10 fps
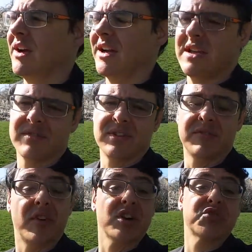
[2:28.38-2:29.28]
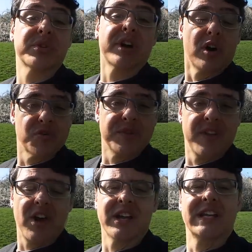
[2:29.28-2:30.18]
and even advice or
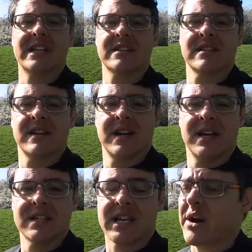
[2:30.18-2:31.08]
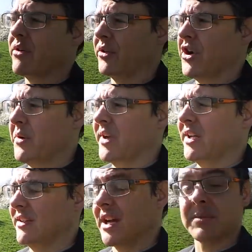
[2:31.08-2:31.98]
encouragement that I needed to carry on
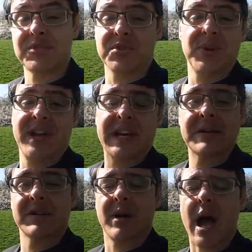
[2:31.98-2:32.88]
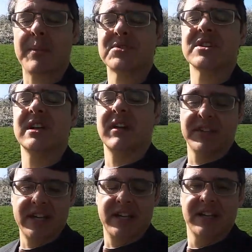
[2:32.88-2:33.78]
going. And, and I'm still here now and I'm absolutely
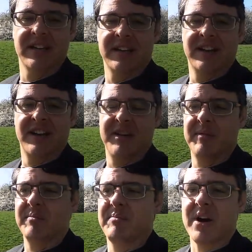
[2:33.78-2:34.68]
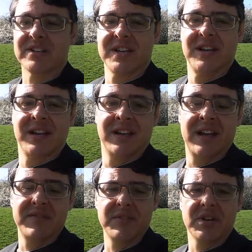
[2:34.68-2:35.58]
loving it. But
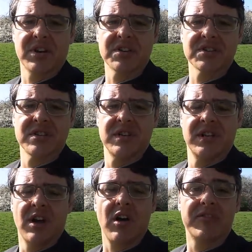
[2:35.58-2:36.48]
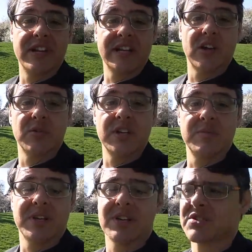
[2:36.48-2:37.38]
if you guys are feeling
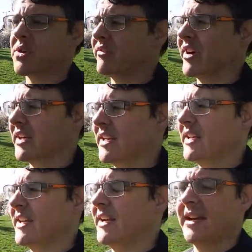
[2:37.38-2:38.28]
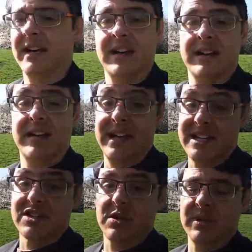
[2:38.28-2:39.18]
lonely because, quite frankly, it
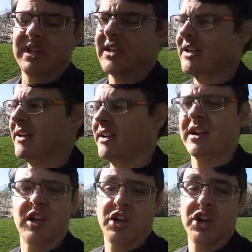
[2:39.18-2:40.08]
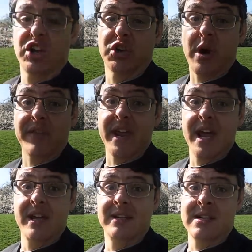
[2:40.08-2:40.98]
is lonely. Go out
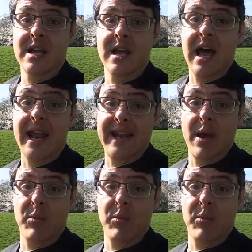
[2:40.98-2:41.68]
there and